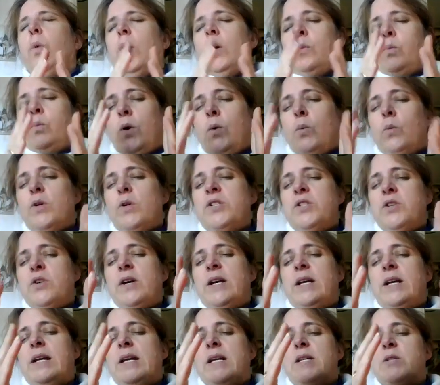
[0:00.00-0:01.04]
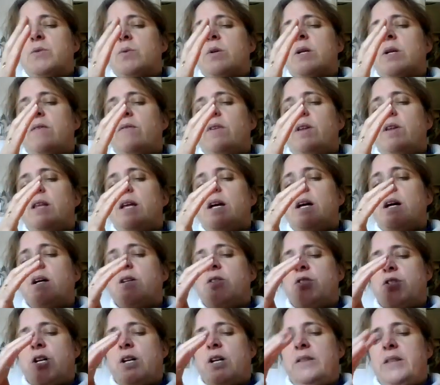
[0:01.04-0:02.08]
What we're doing is we're giving
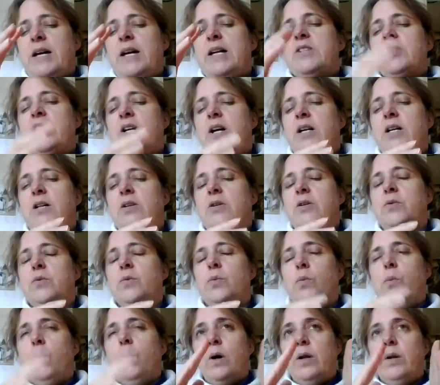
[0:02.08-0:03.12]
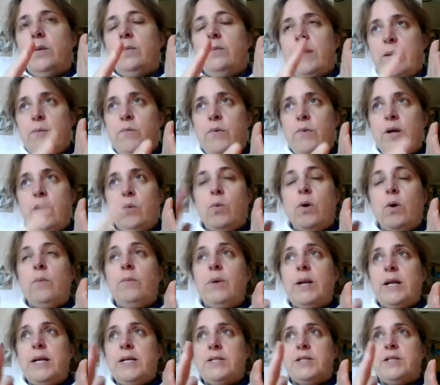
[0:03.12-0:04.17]
that child one memory, one
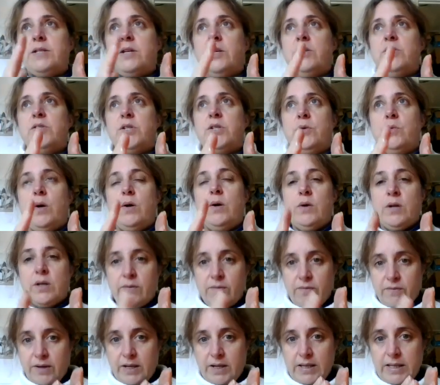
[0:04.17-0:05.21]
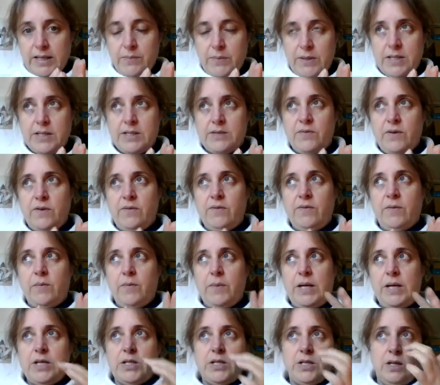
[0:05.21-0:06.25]
place to go to where it can find that piece of
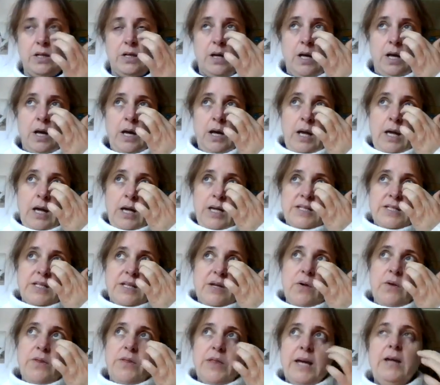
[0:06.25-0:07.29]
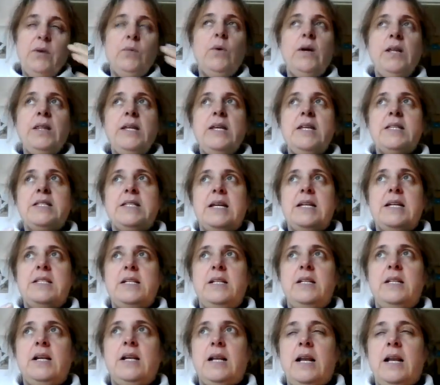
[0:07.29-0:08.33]
information. So then when they're
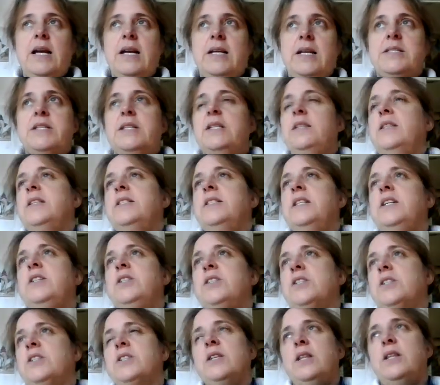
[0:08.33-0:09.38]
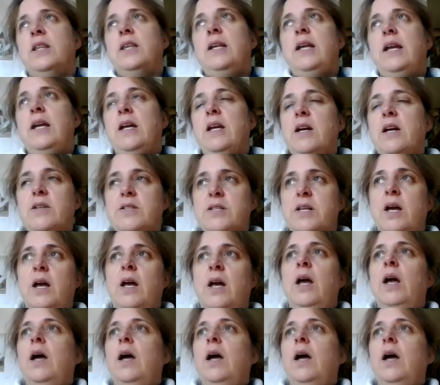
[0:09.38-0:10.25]
sat in a class and the teacher suddenly goes,